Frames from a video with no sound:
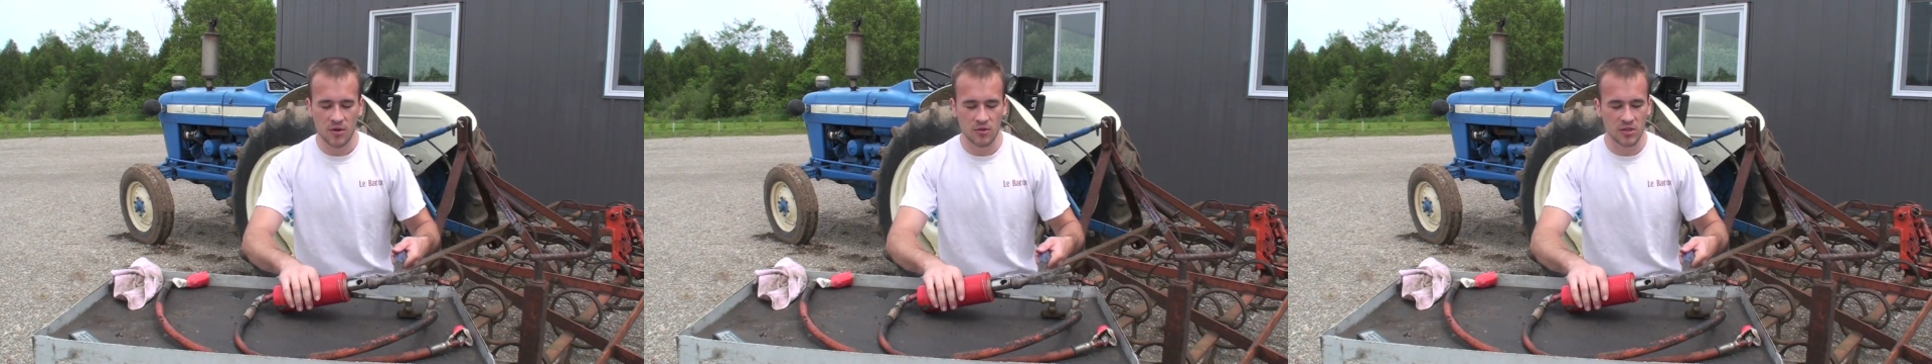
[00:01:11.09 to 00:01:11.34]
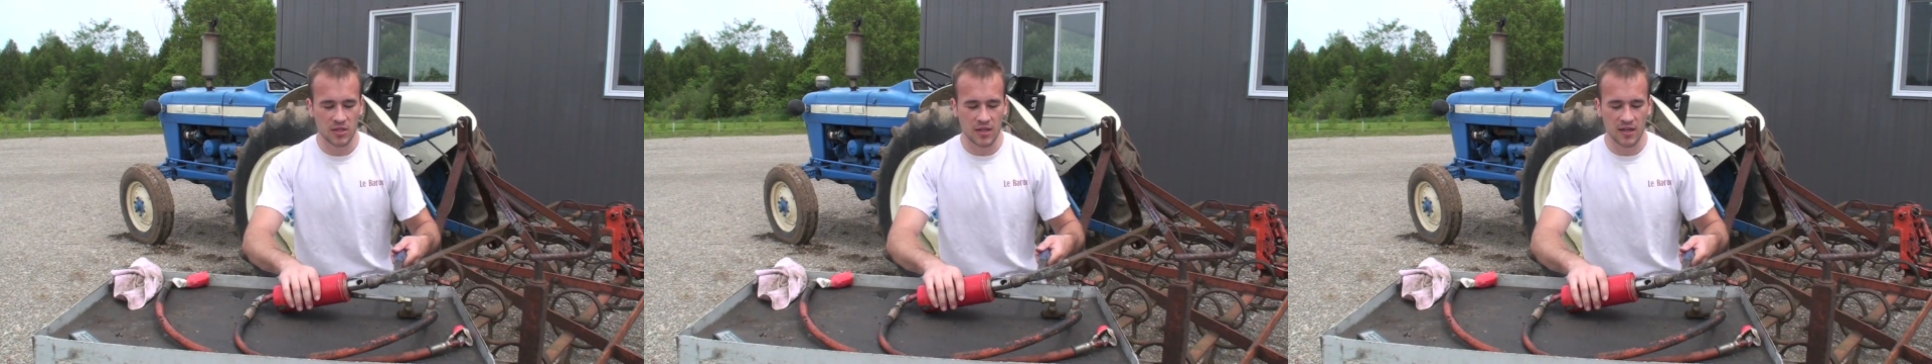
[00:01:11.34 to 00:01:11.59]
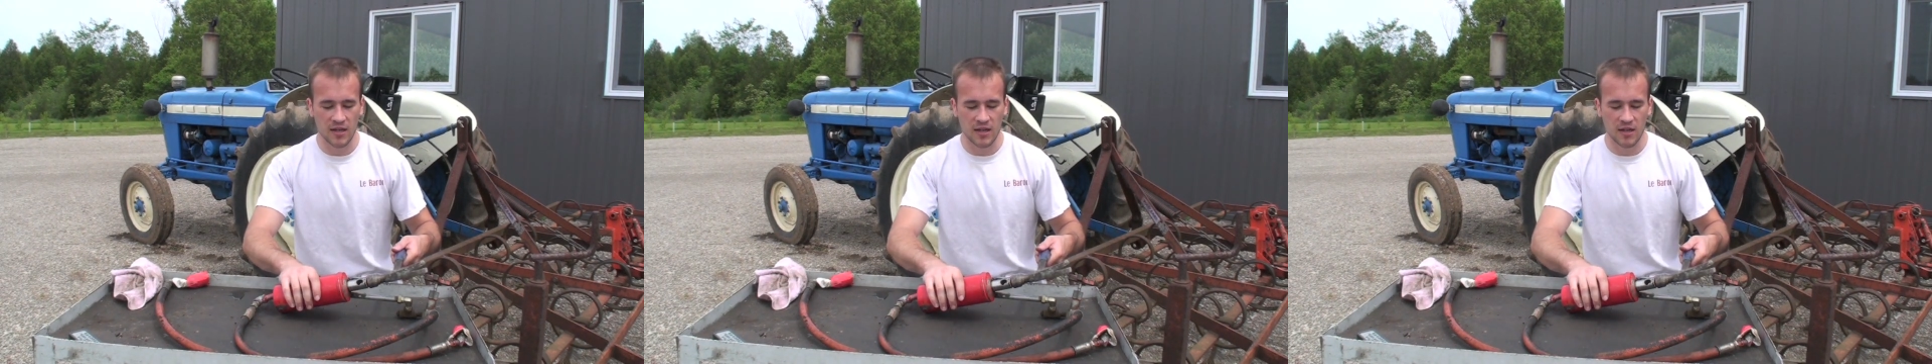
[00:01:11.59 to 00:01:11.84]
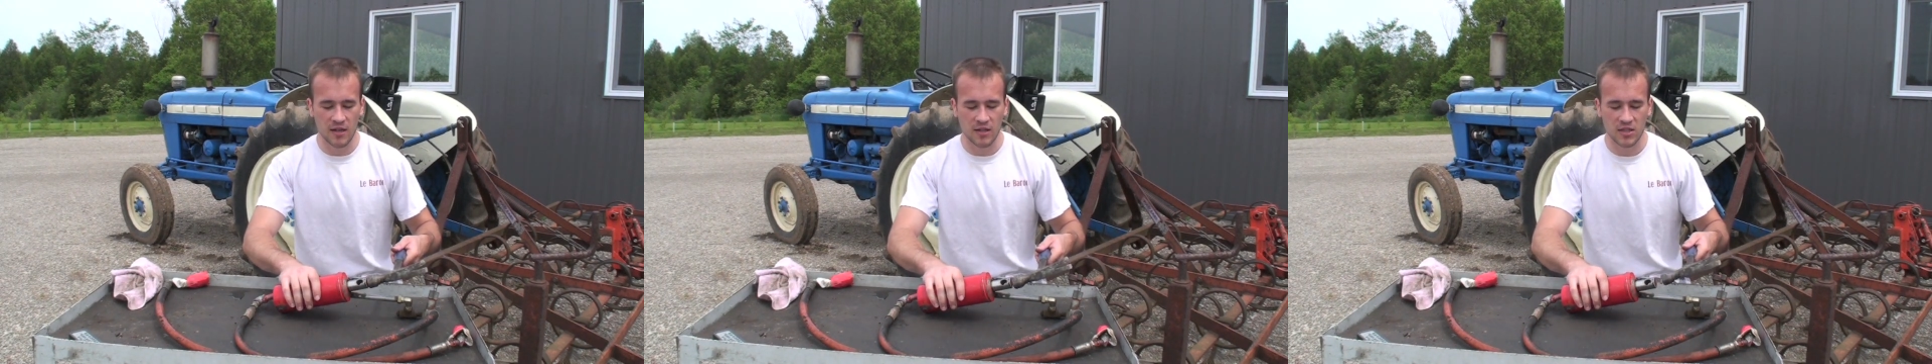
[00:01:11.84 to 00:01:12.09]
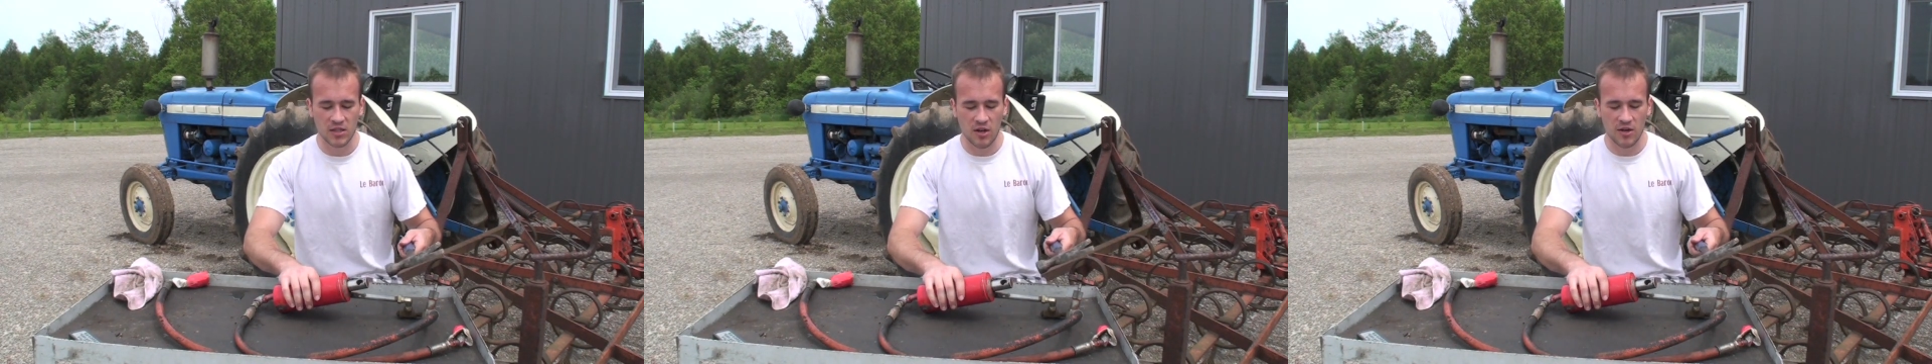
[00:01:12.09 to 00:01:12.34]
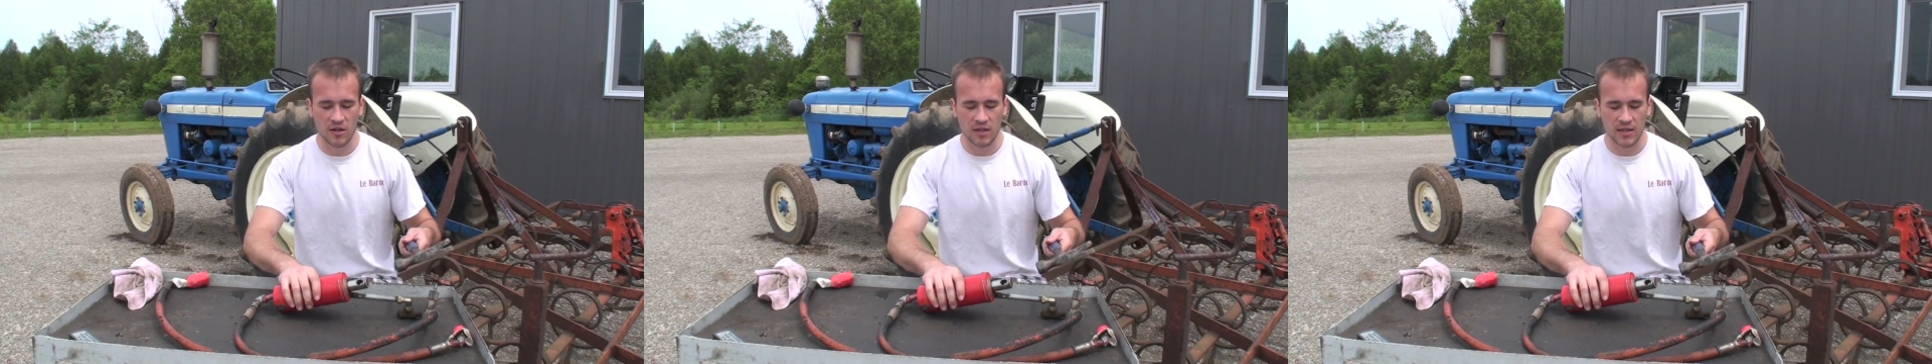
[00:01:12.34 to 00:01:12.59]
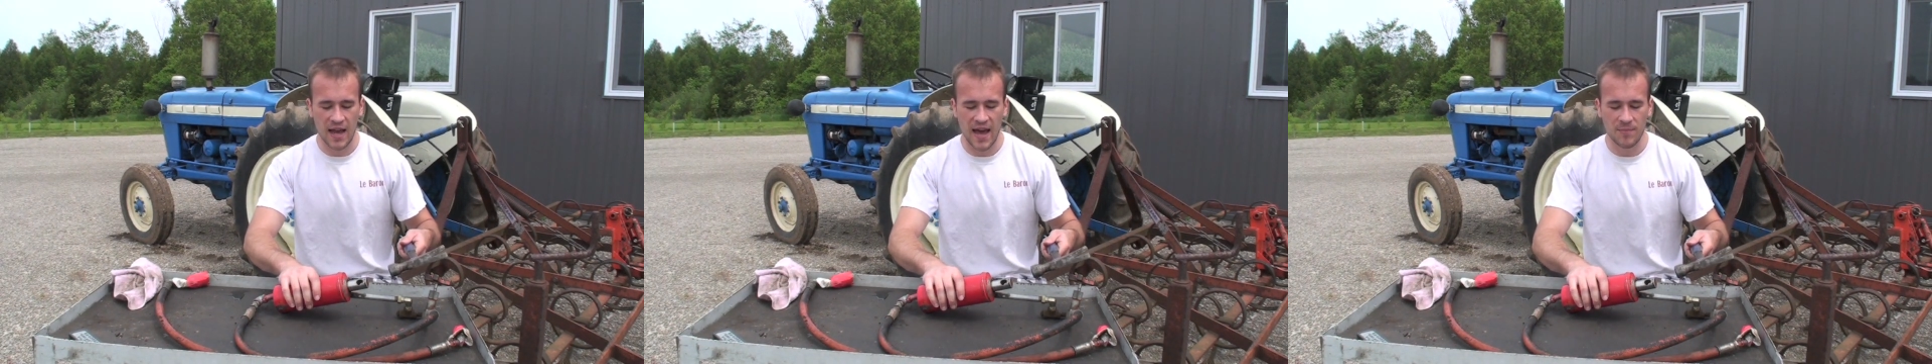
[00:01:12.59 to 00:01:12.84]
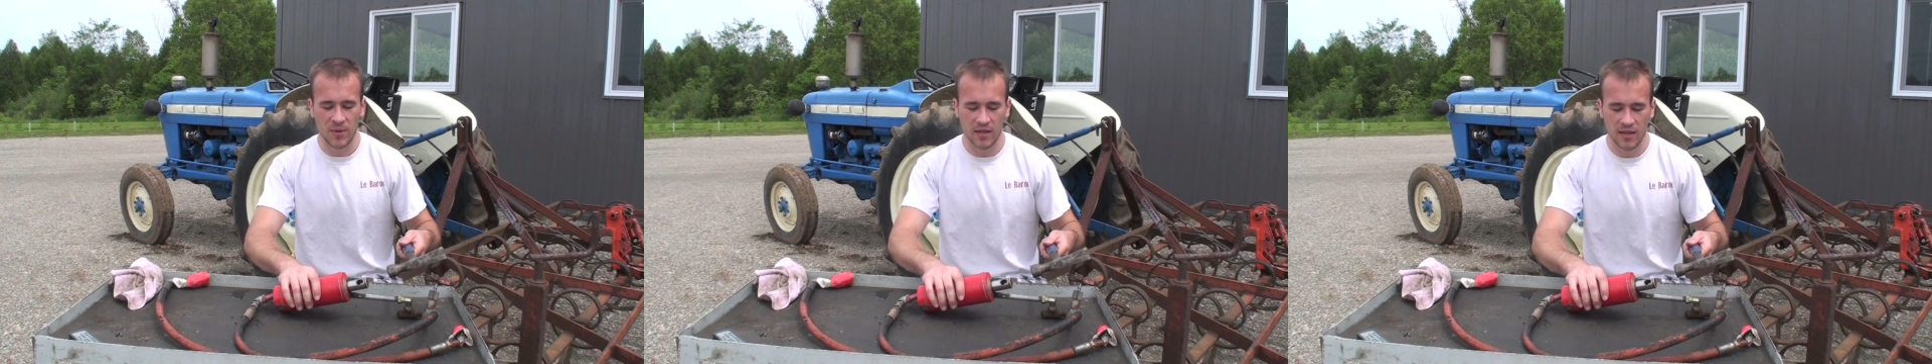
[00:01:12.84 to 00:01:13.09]
you're just gonna start
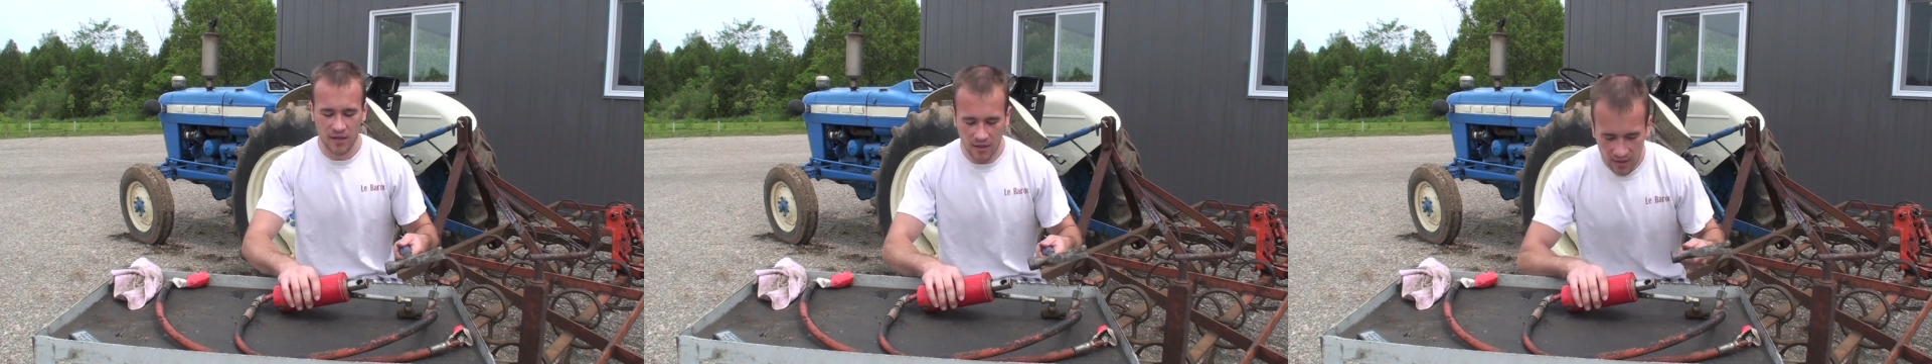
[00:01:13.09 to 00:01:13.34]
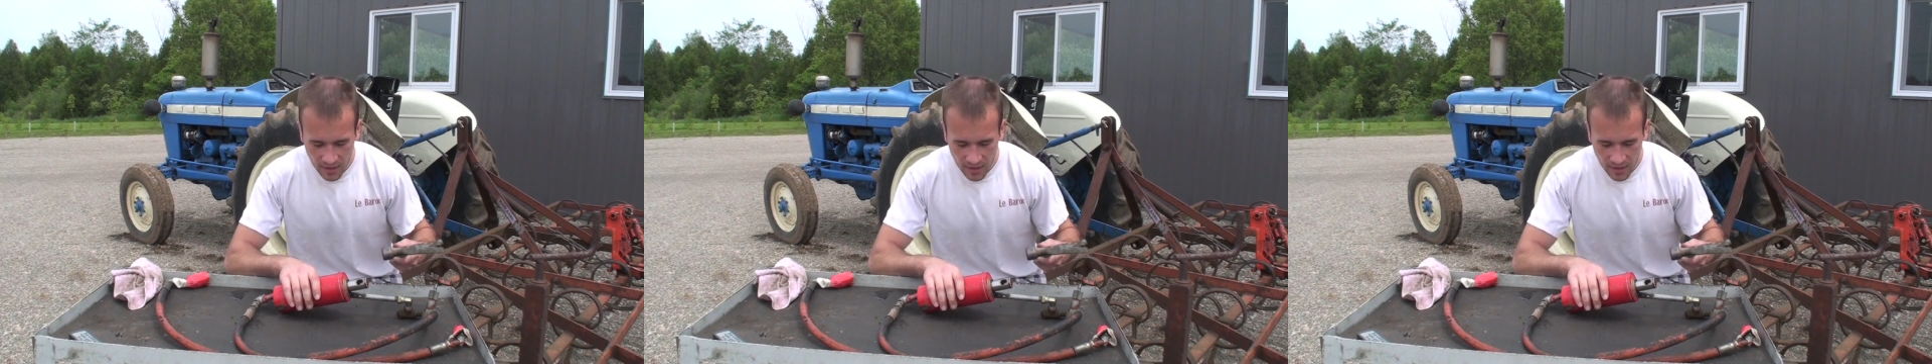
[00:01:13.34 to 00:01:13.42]
tapping it